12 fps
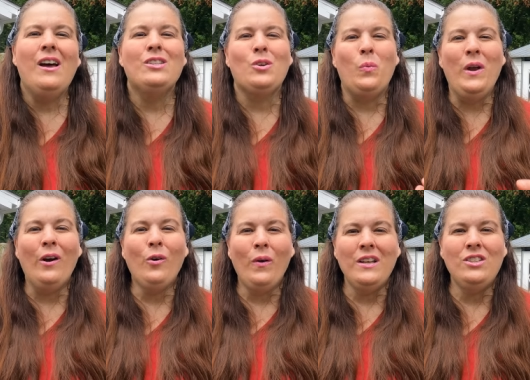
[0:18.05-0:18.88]
So we
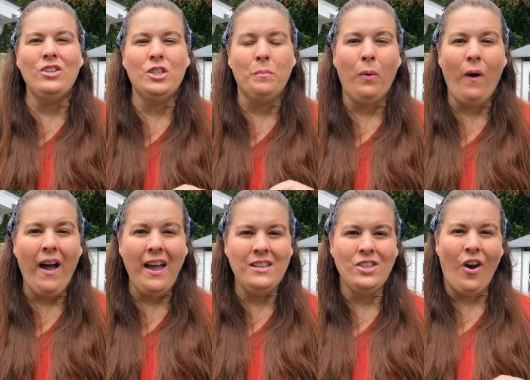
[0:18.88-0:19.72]
are going to
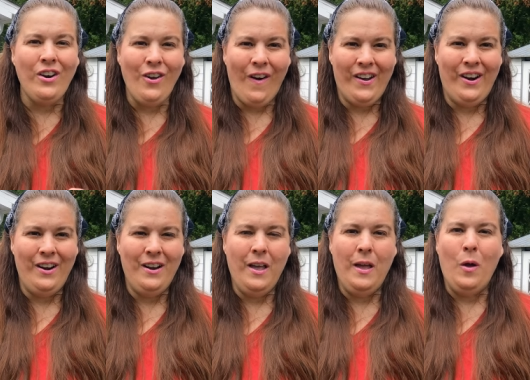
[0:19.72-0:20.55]
surprise our
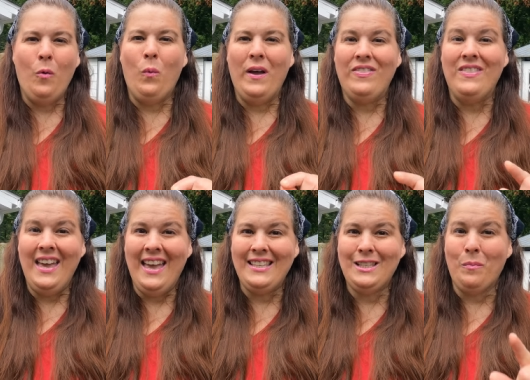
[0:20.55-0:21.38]
daughter with
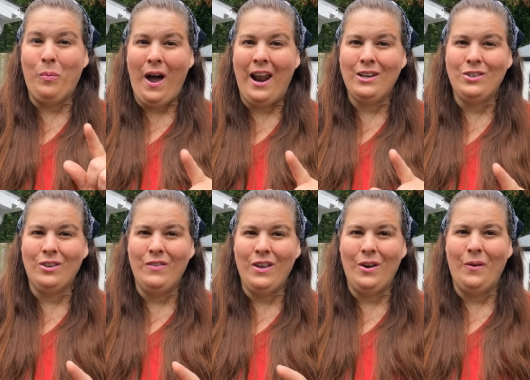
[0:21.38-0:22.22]
this product
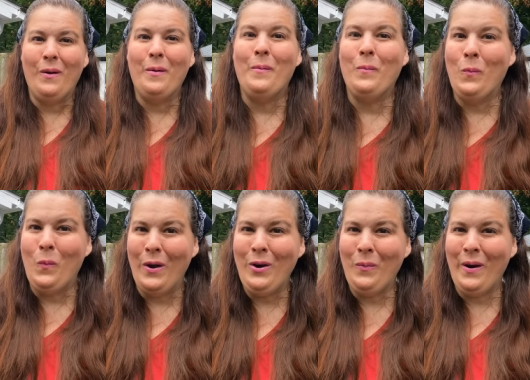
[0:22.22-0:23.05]
review.
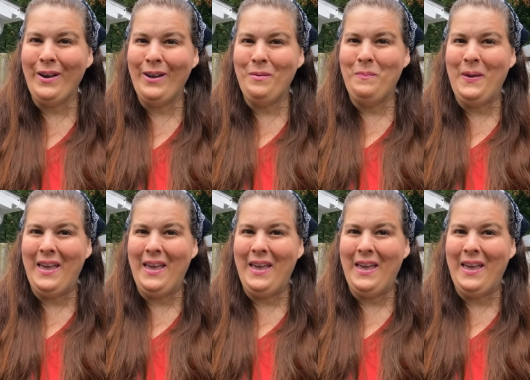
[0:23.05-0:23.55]
Wonder what could it